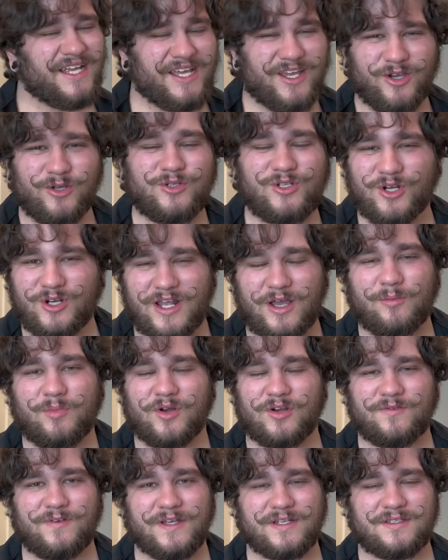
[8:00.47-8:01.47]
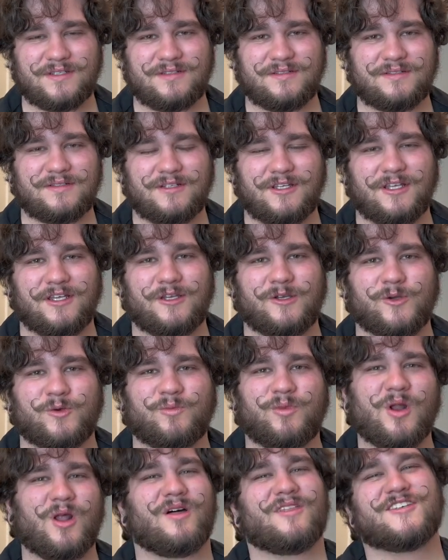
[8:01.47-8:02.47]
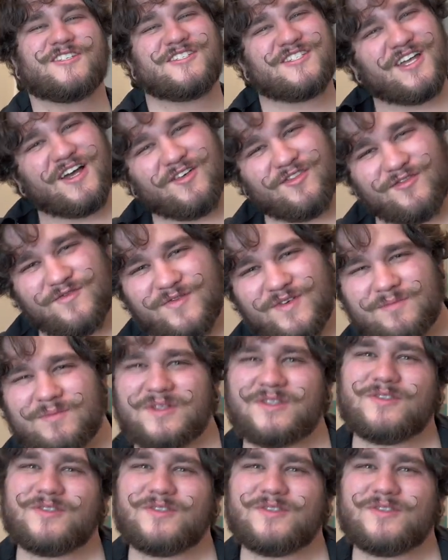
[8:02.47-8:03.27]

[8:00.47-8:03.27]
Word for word: it would turn out perfect. But all the stuff in